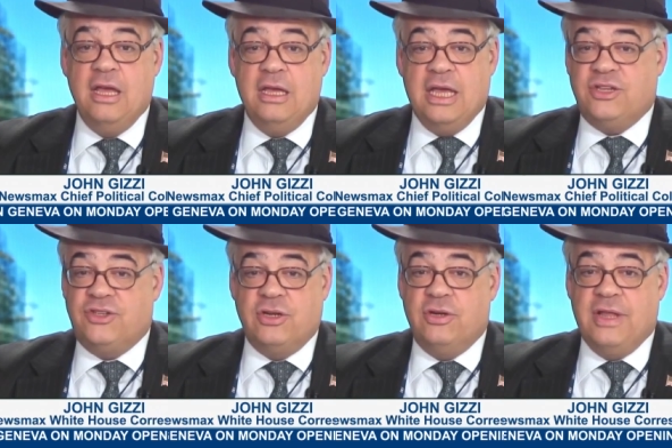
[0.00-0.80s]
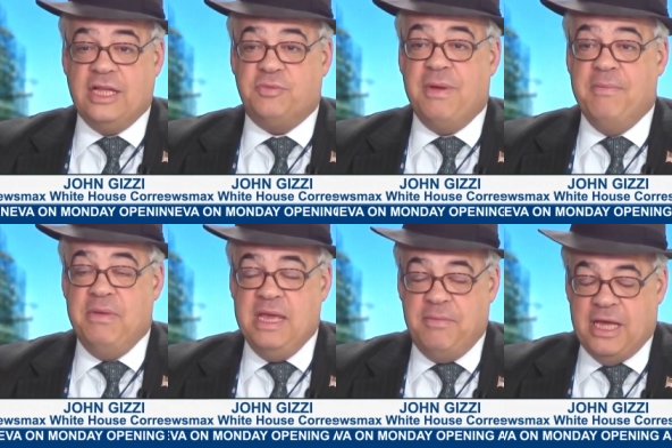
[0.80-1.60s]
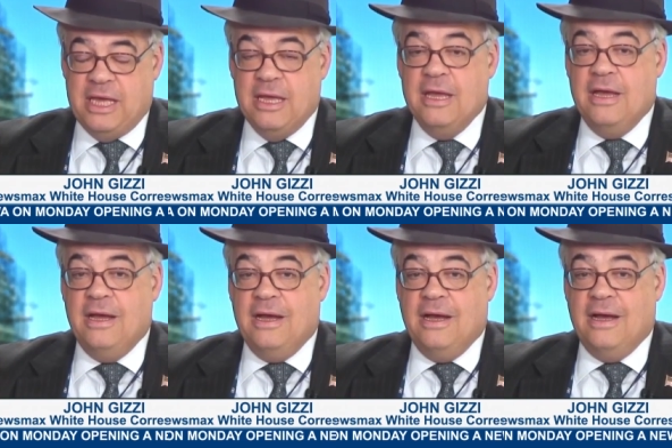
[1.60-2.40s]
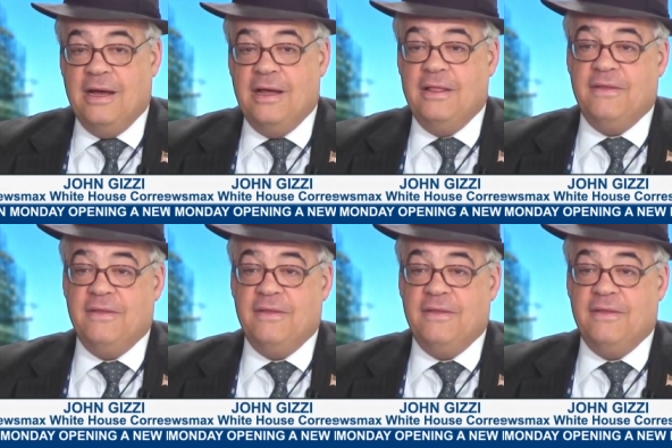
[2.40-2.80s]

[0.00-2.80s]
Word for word: yes, sir, that's my Bibi. Uh, the